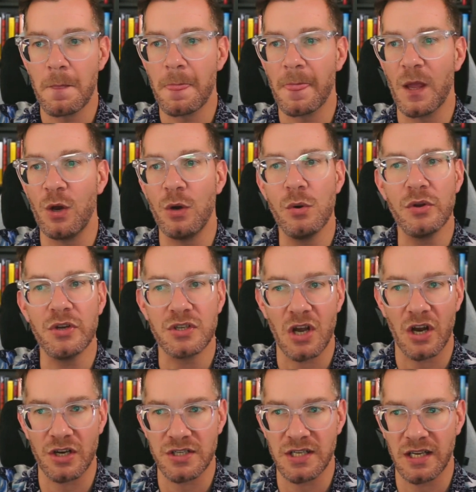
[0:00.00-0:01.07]
Who are you
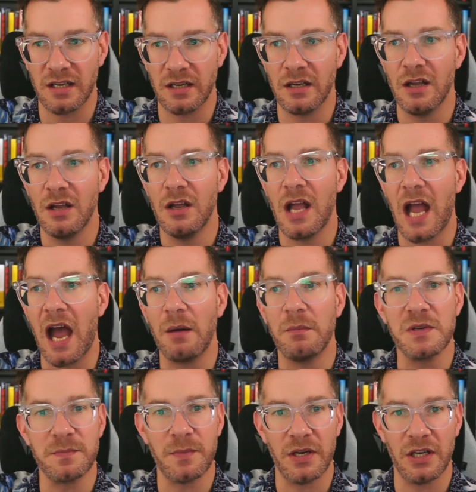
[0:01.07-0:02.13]
targeting? How much
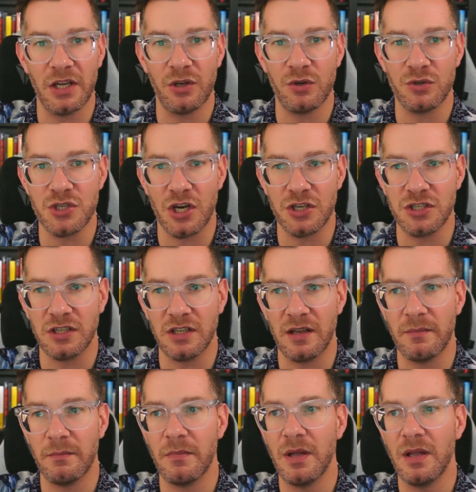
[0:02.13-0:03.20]
money are you charging them?